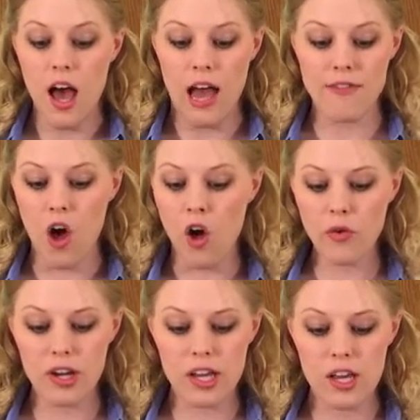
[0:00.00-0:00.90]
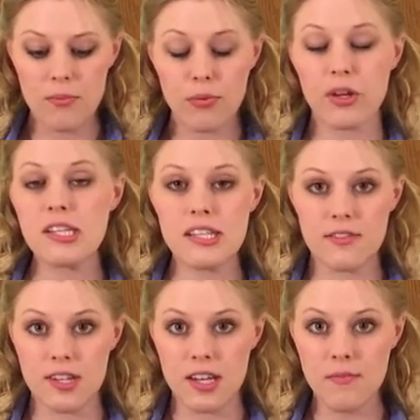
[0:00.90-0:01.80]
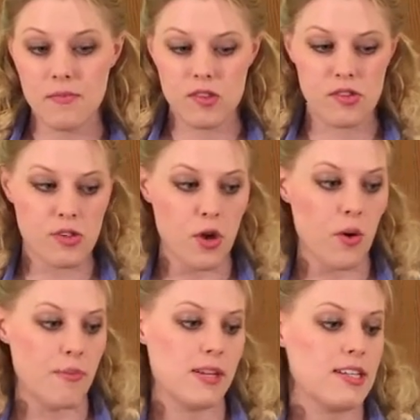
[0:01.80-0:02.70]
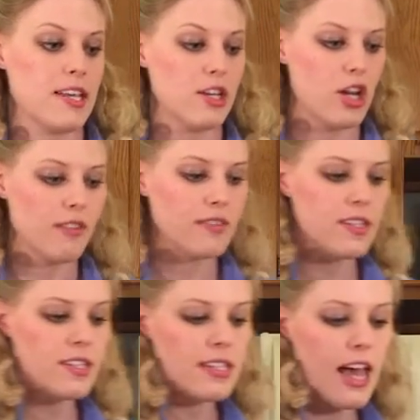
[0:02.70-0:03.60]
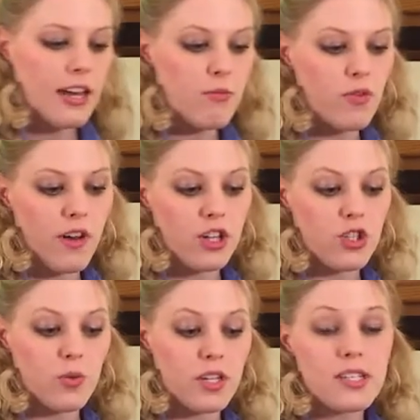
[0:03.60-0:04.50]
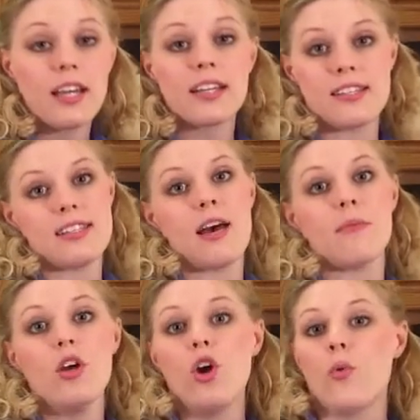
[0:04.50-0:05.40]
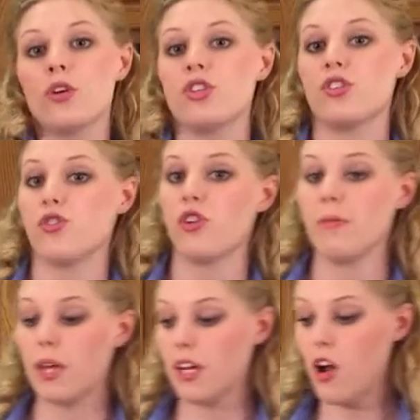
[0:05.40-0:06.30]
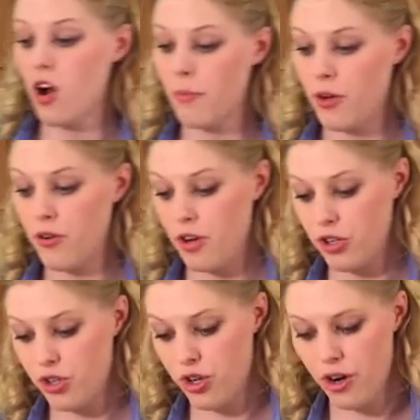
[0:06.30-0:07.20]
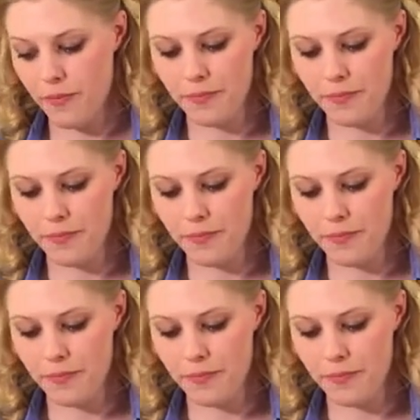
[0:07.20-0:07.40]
I've already pre-sifted it, so I'm going to set it off to the side and move on to our second step, which is creaming our butter and our sugar.